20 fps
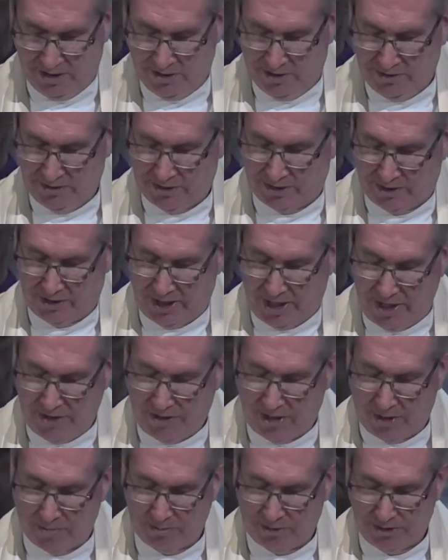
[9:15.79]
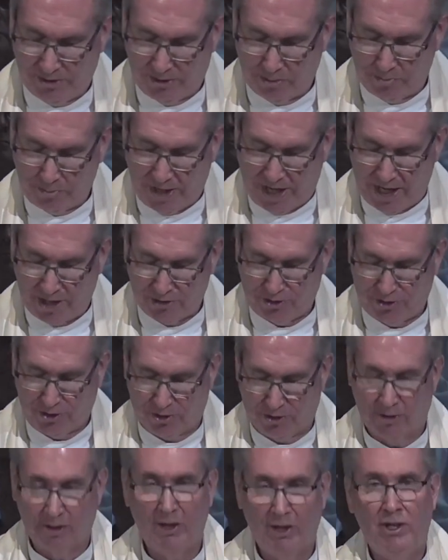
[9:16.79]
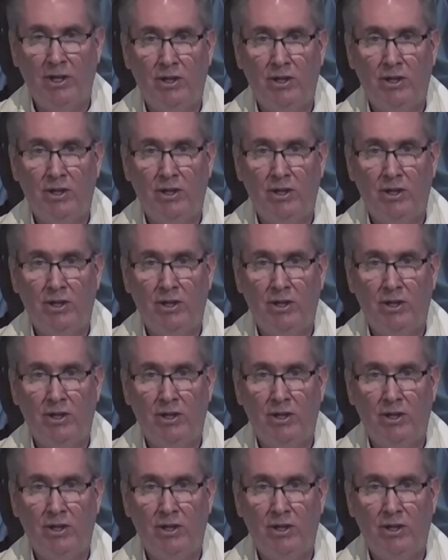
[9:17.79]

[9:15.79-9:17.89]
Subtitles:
to lead them to the pasture